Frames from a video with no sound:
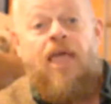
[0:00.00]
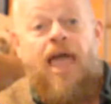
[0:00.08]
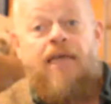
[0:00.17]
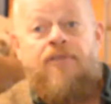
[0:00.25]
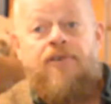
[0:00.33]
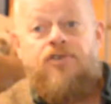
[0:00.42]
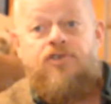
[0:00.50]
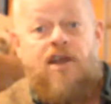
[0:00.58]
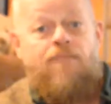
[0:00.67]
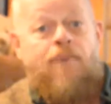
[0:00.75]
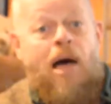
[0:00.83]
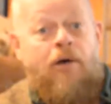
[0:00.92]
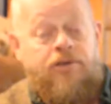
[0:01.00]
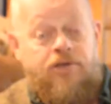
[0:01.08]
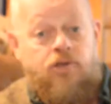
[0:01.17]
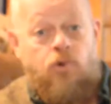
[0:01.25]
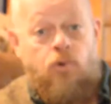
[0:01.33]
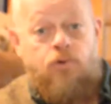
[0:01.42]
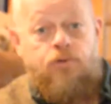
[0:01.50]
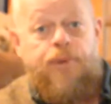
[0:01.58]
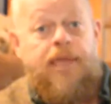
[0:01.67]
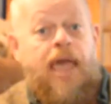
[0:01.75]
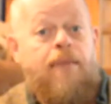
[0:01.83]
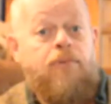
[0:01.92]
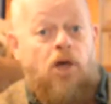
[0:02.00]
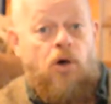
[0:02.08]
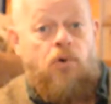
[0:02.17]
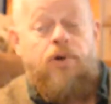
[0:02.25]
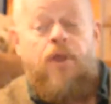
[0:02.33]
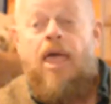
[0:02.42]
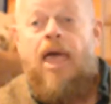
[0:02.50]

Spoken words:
And this set of policy tools became known